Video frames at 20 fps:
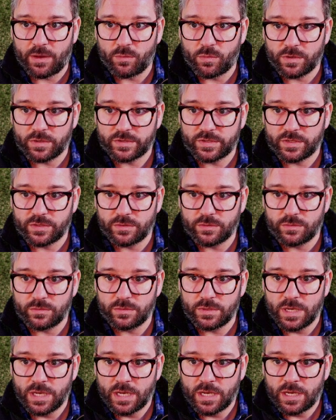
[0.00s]
were to
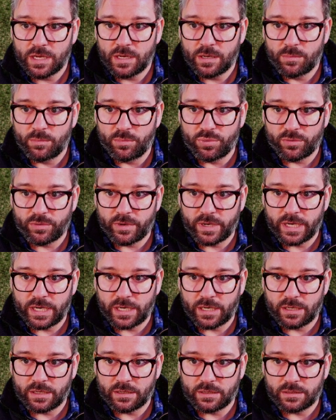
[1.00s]

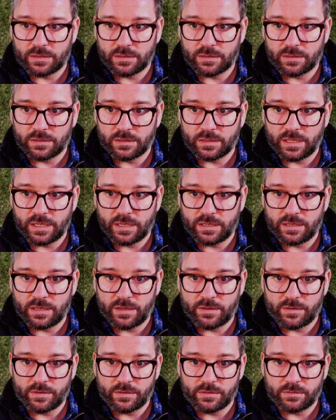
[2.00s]
bring
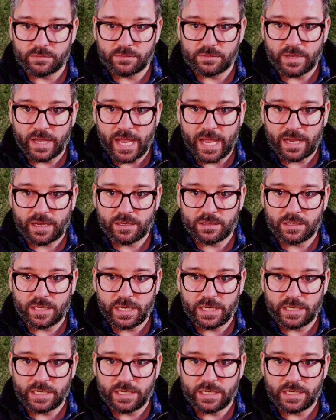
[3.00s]
another
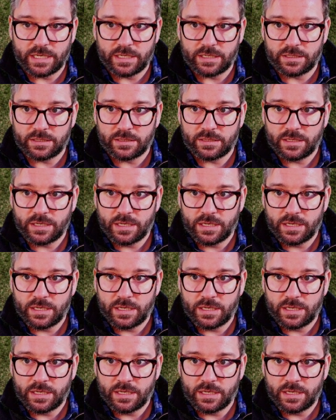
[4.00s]
acolyte in,